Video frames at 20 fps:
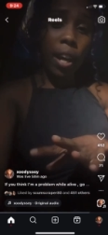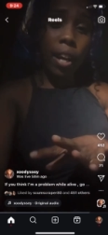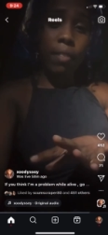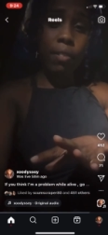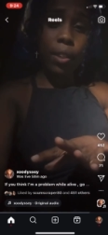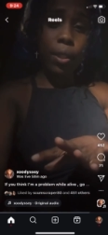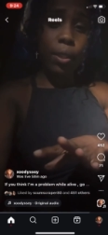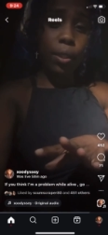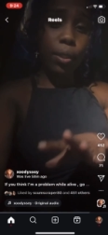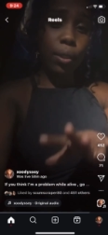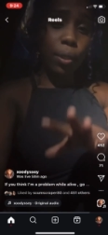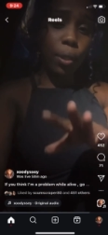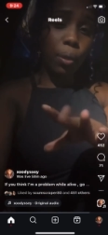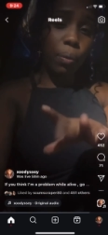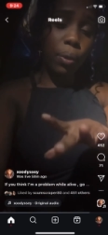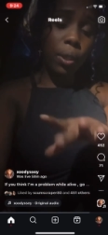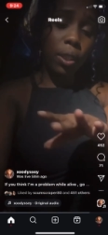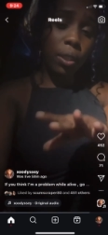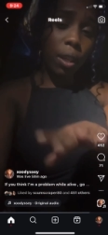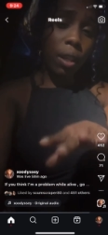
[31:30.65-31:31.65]
or 5 years
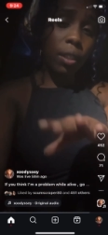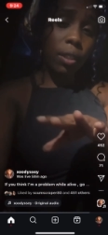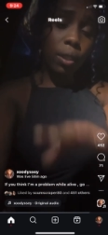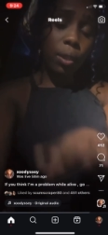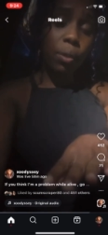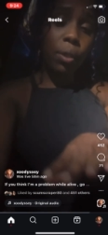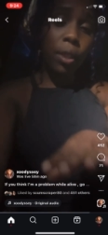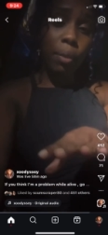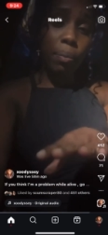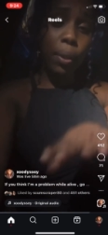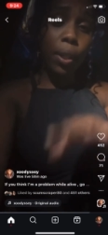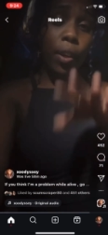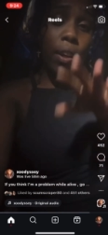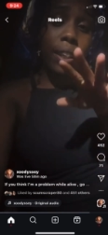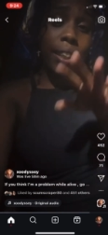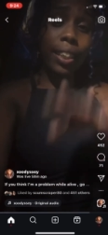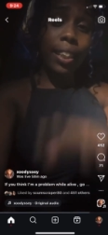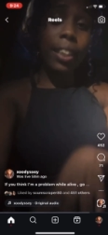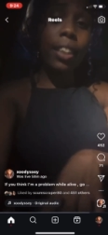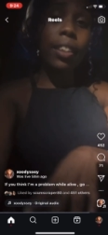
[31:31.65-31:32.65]
ago we started screaming
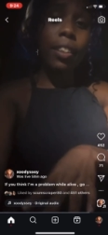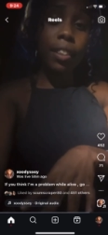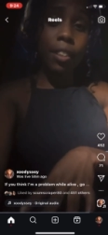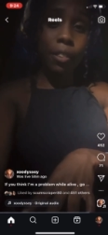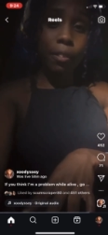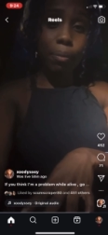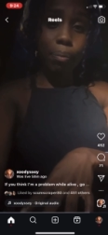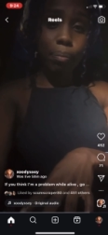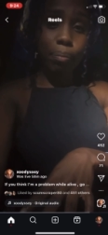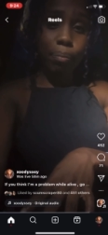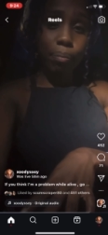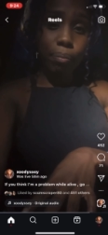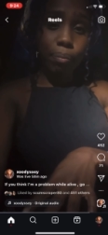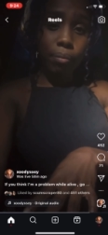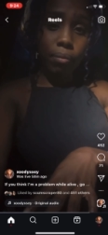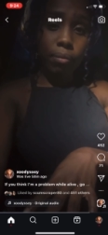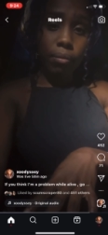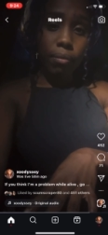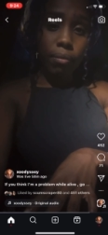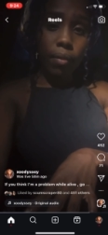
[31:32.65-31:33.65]
on here.
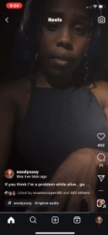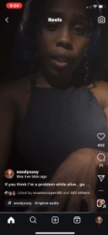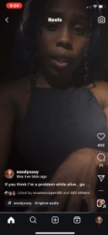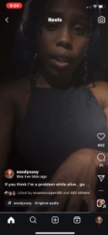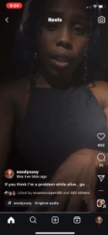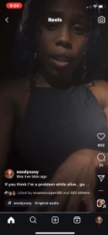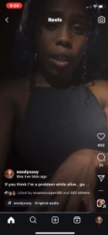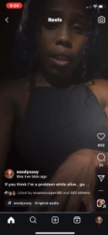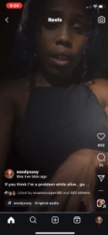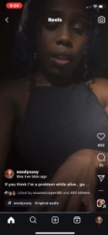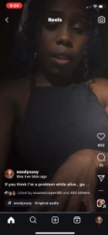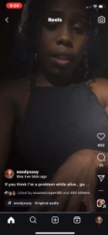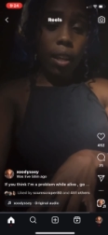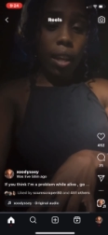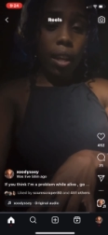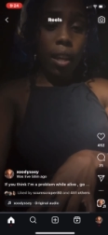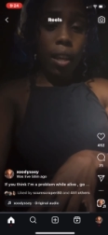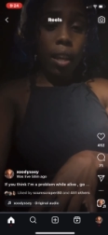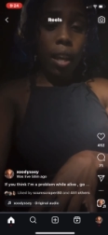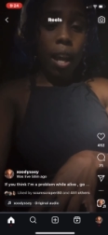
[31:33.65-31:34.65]

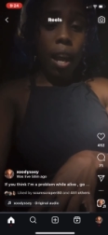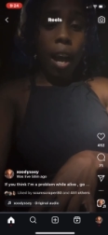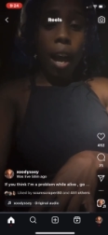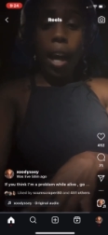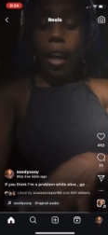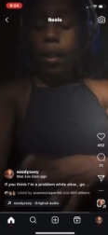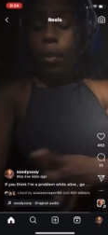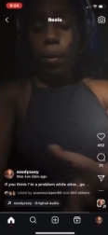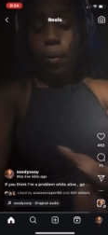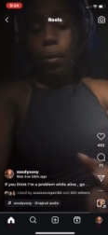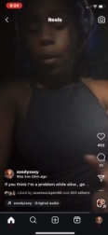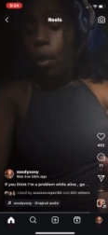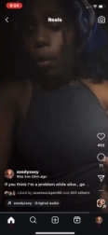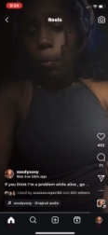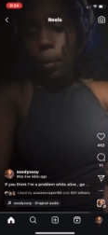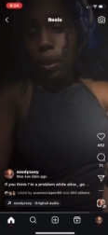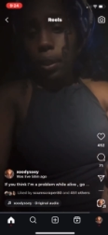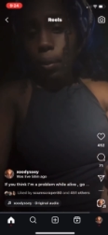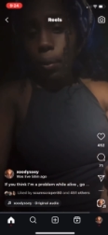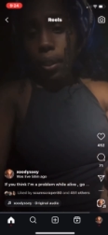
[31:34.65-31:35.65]
Okay, I don't
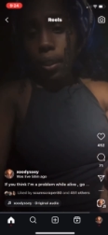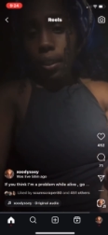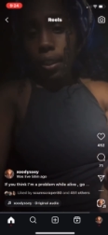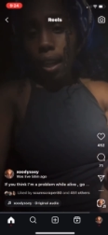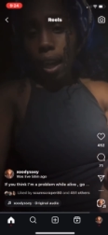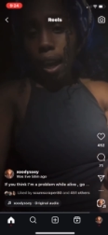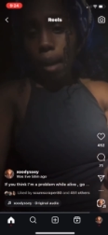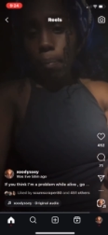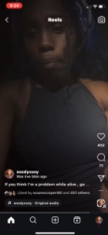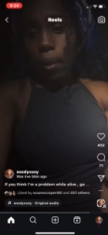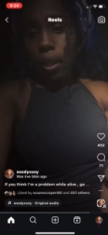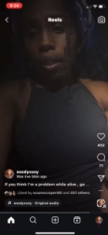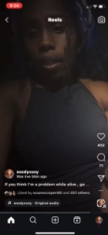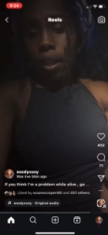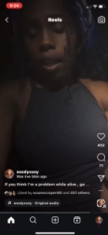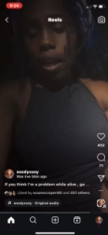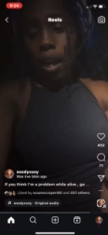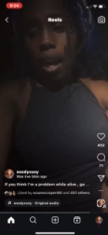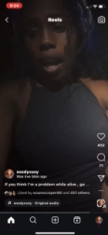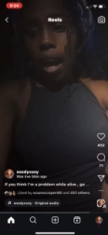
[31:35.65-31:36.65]
know what's going to
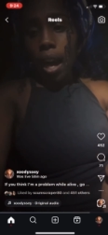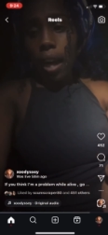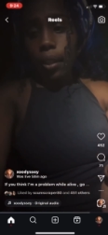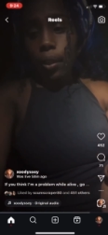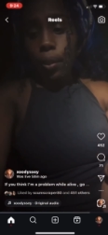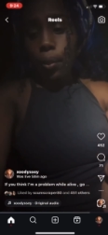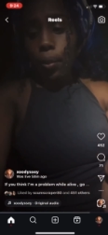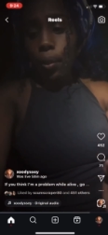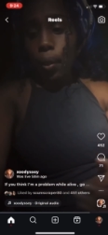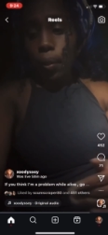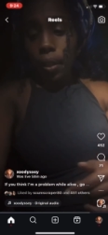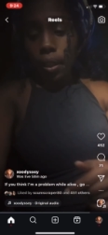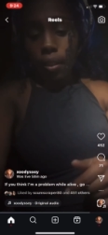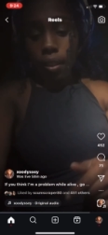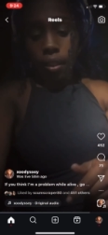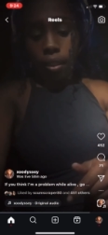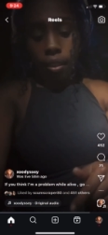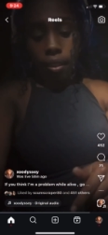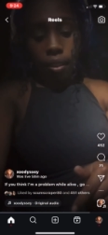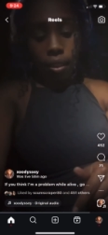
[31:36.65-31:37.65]
happen. I do know
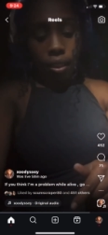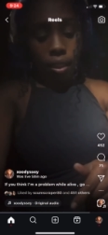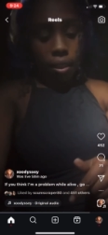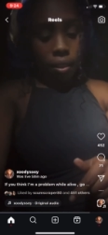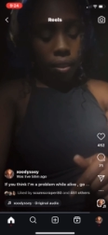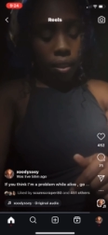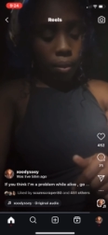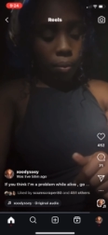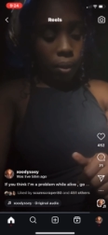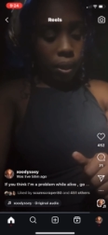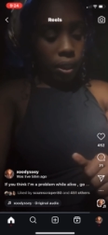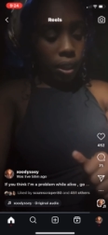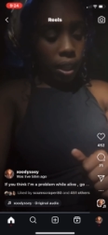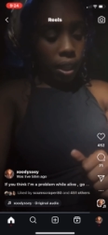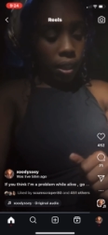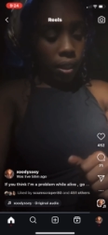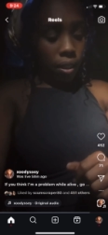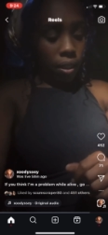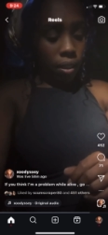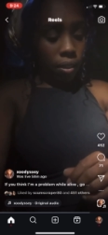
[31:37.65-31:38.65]
that this is the hill that we
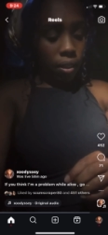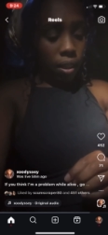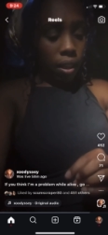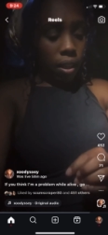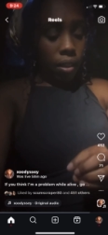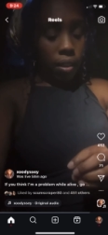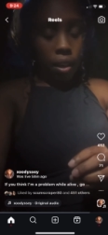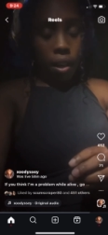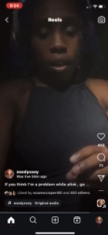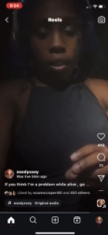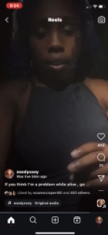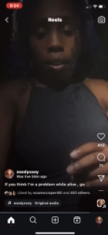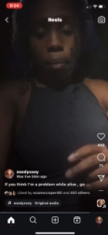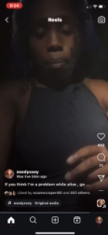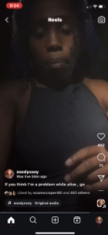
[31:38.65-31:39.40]
die on. There are